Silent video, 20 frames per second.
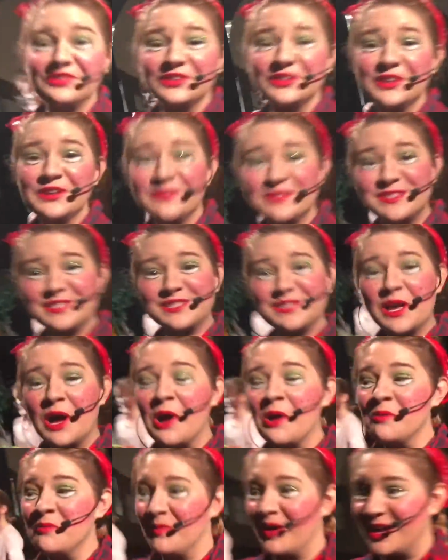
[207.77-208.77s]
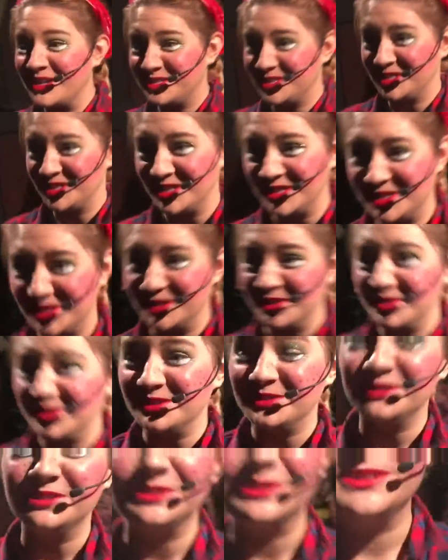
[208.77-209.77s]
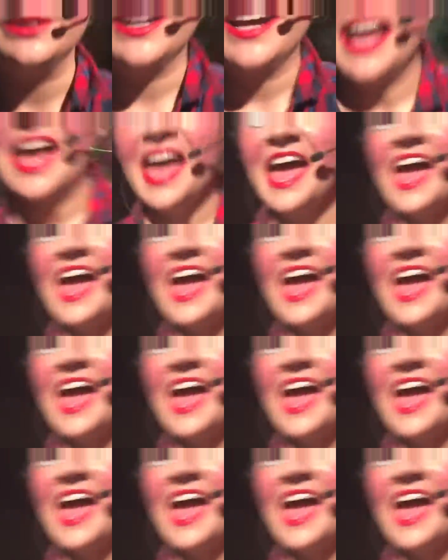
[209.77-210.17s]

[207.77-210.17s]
full of so much to do.